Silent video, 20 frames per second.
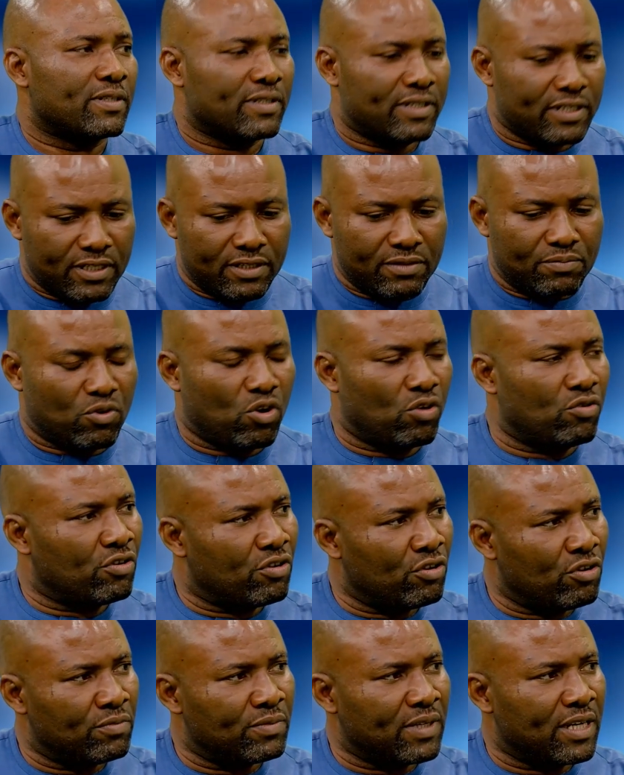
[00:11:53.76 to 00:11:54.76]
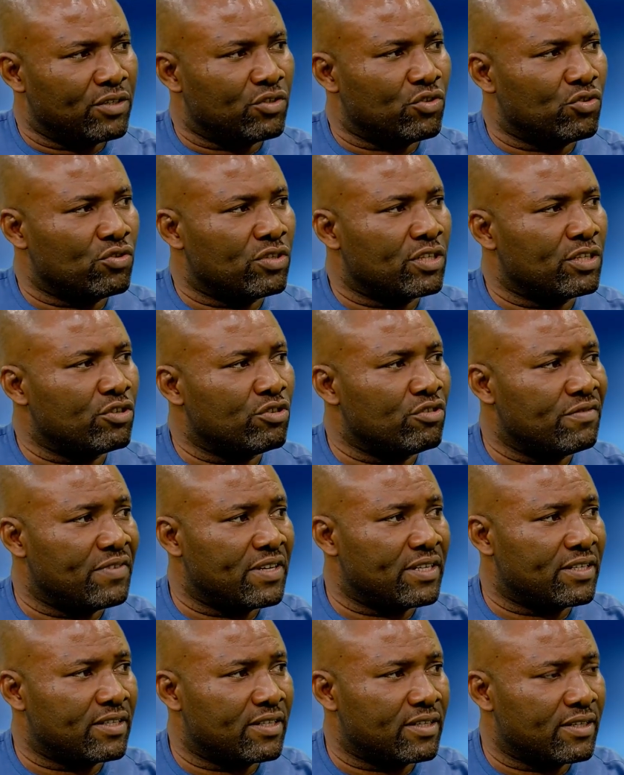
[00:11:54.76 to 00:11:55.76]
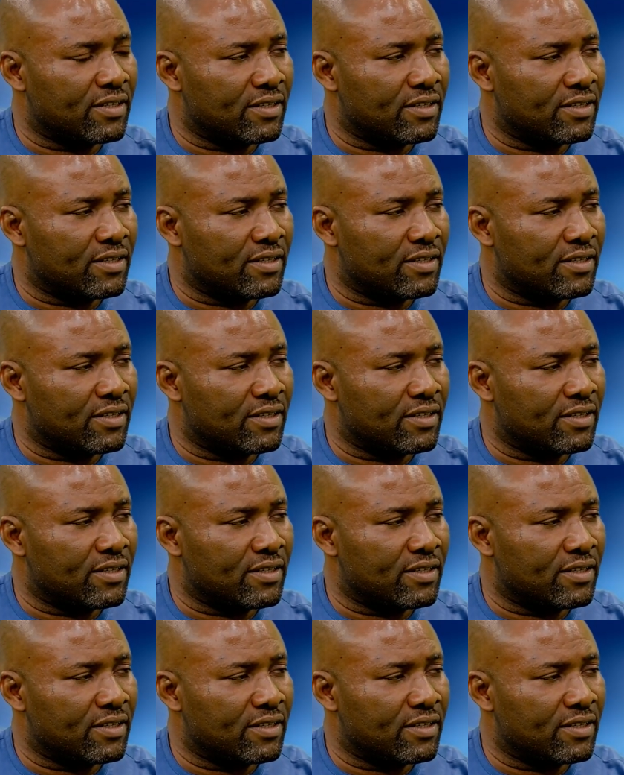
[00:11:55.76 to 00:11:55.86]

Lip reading: the curriculum that's used in the university.